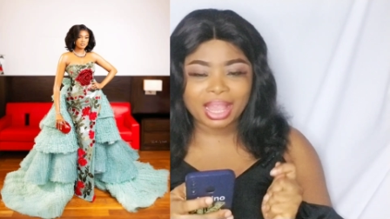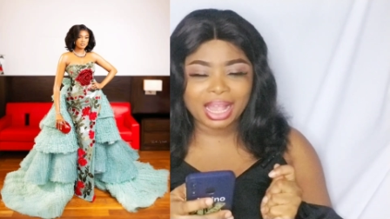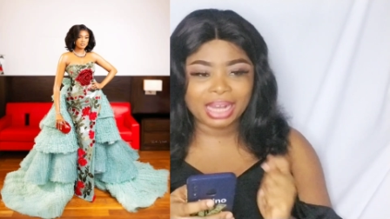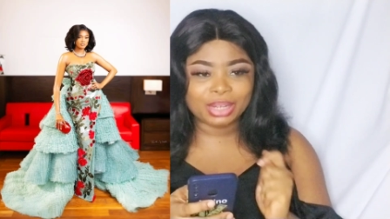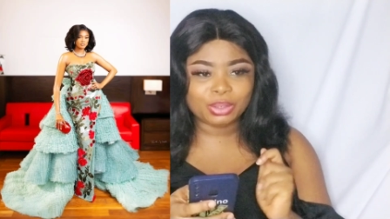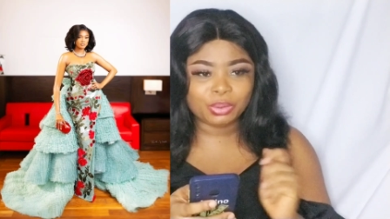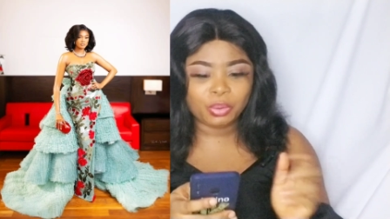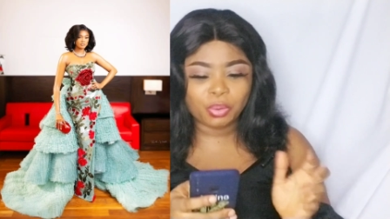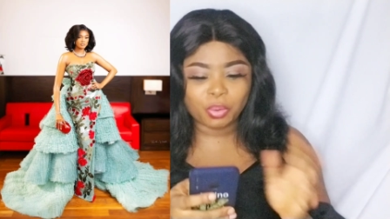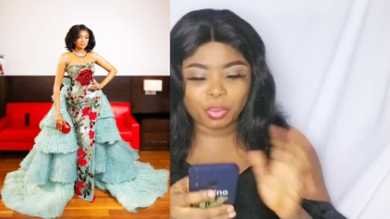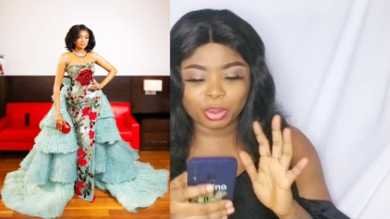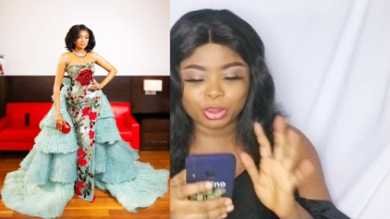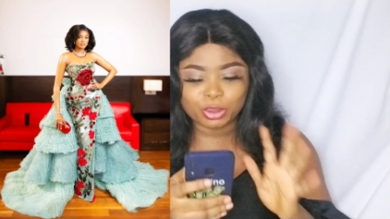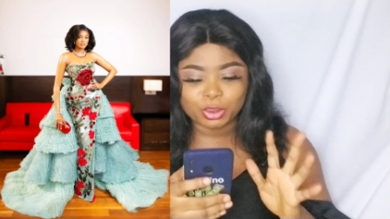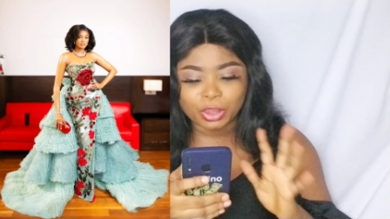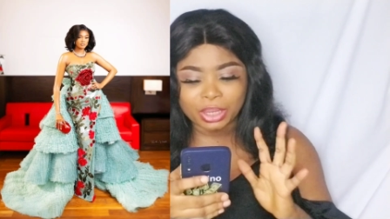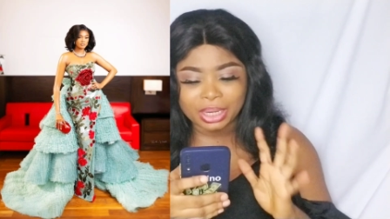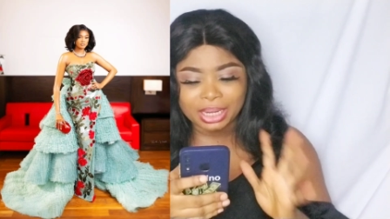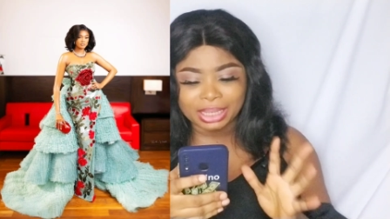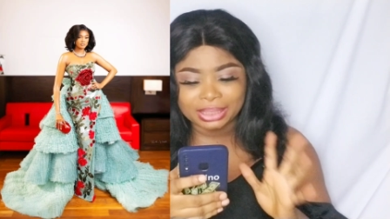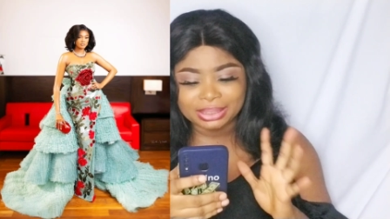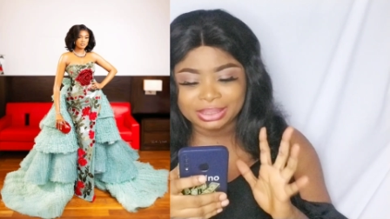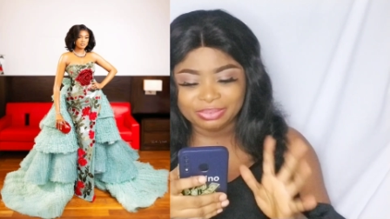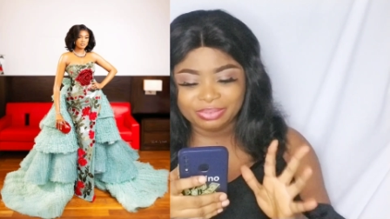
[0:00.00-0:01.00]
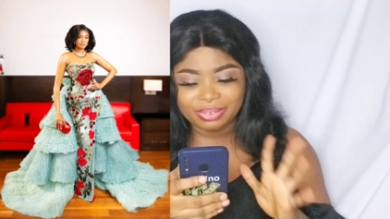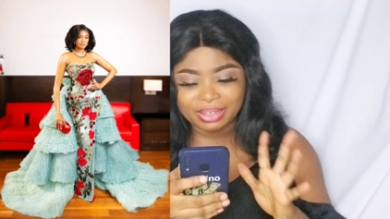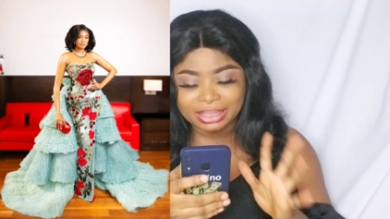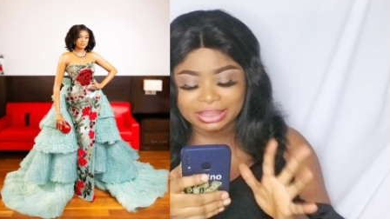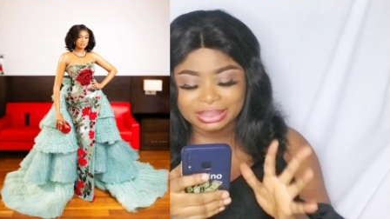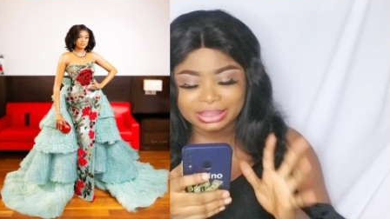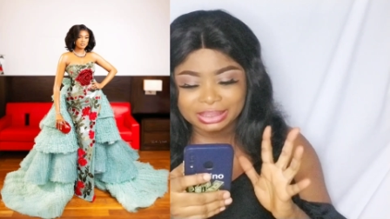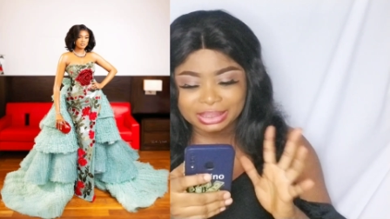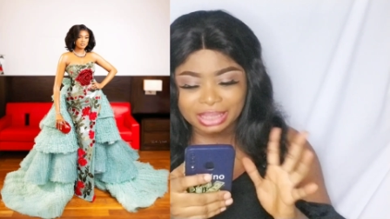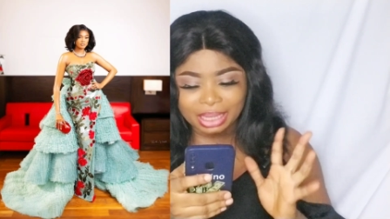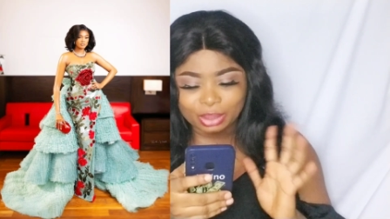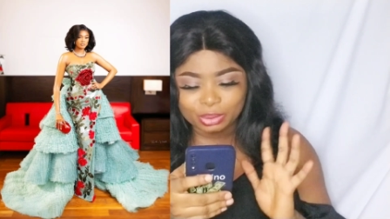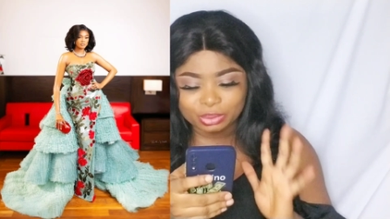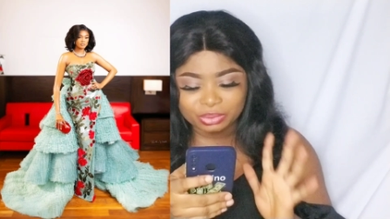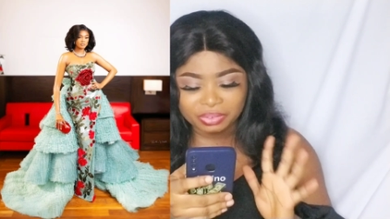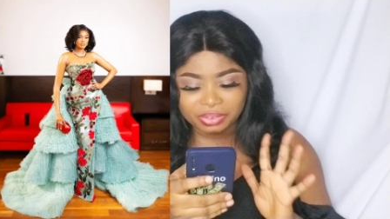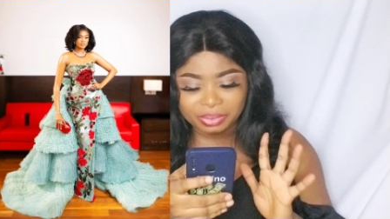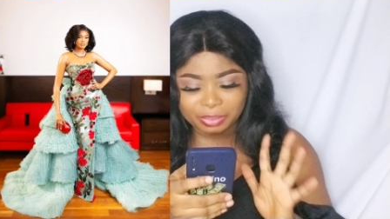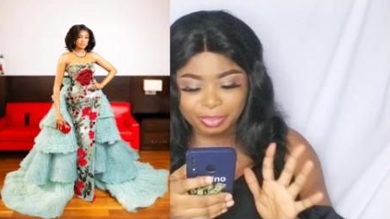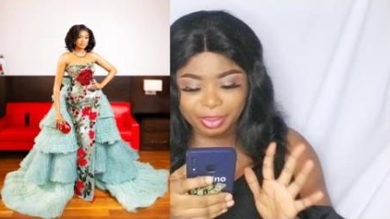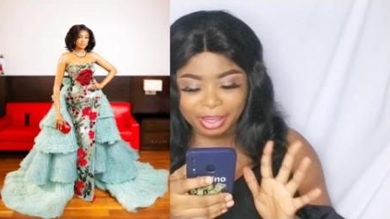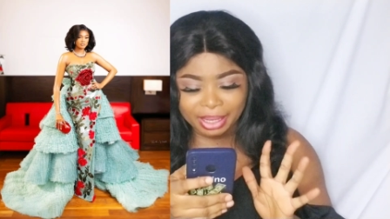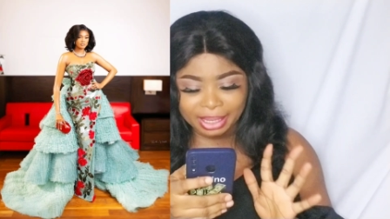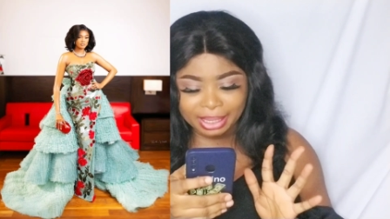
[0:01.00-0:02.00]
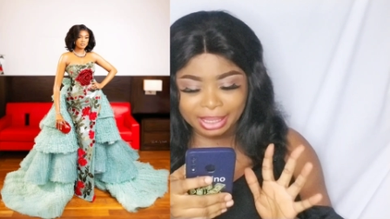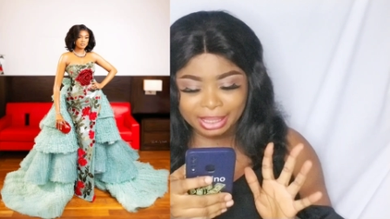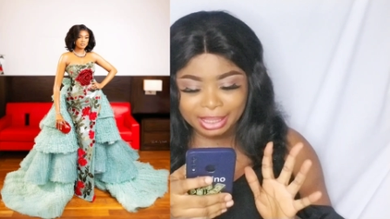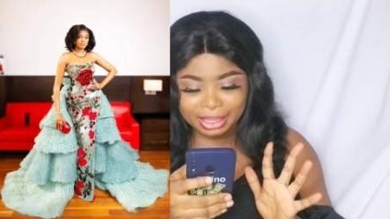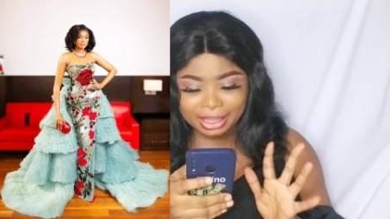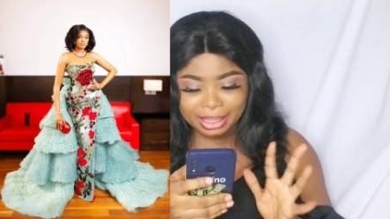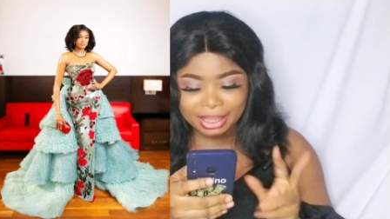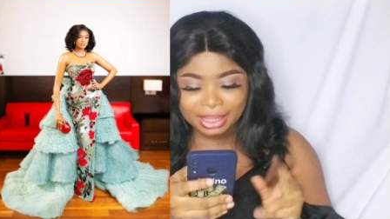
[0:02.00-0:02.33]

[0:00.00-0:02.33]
I don't know what to classify this outfit by.